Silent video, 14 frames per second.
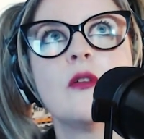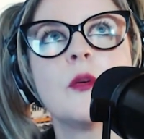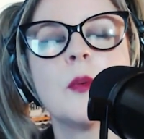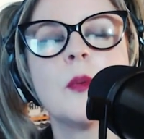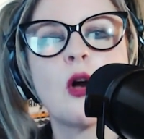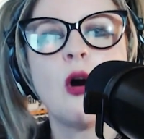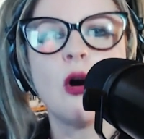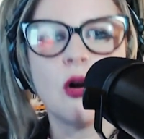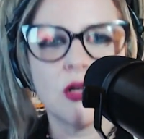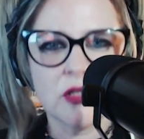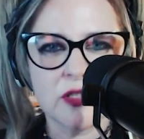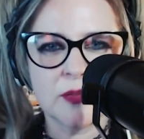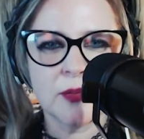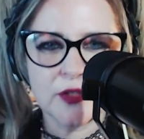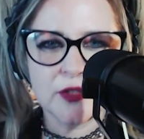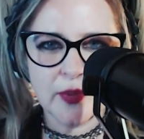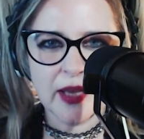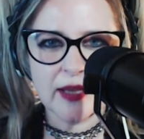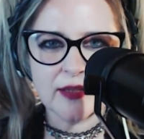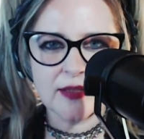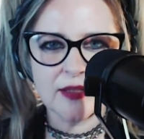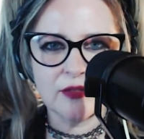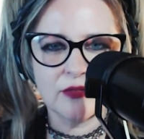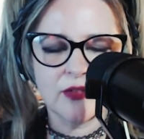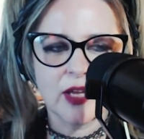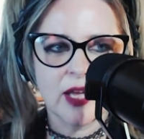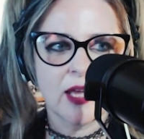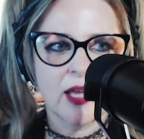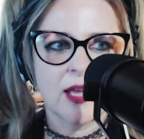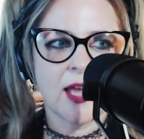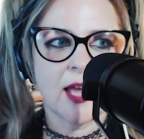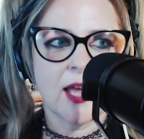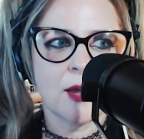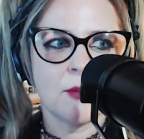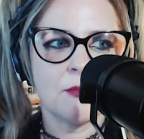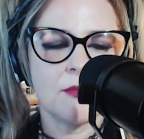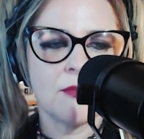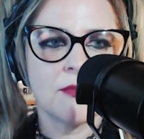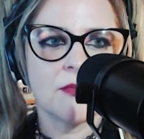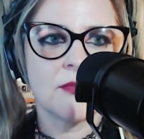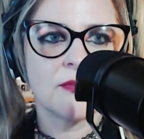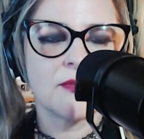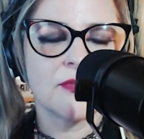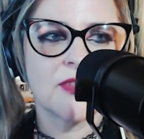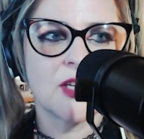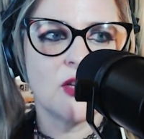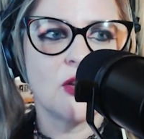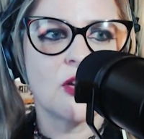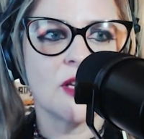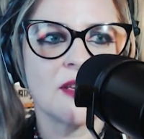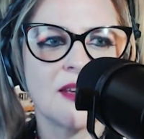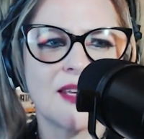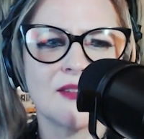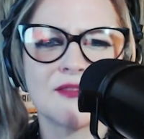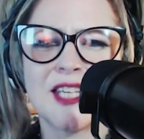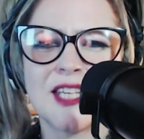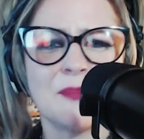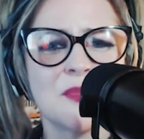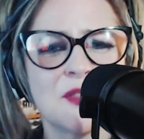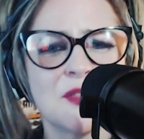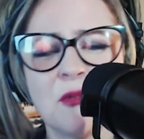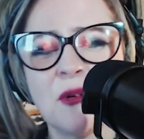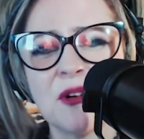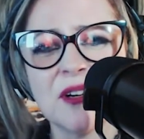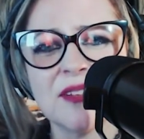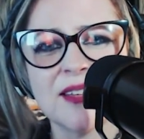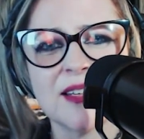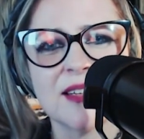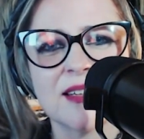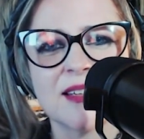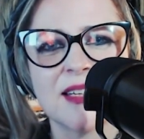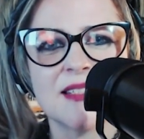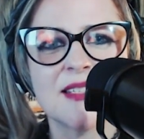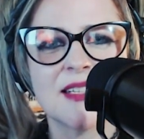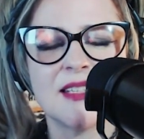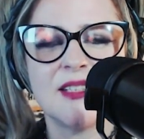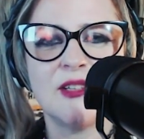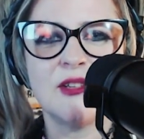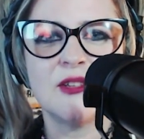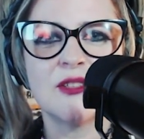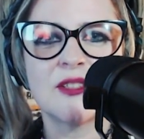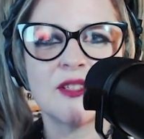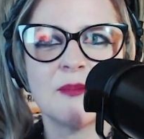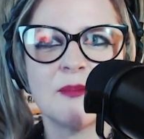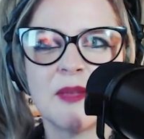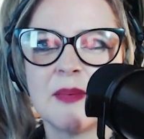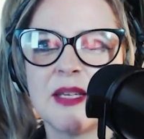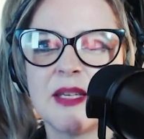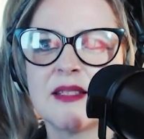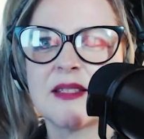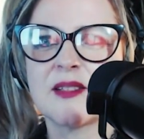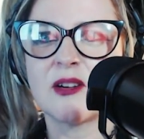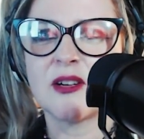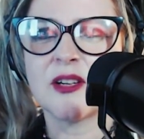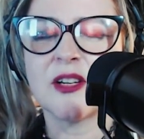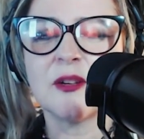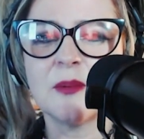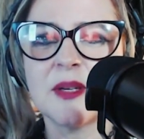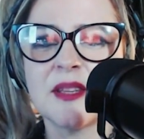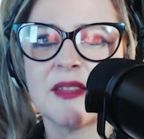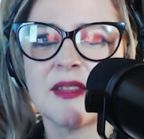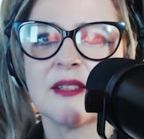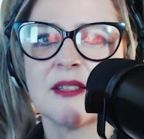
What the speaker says: from a cost perspective that you can give tips for that kids can use to maybe start out with?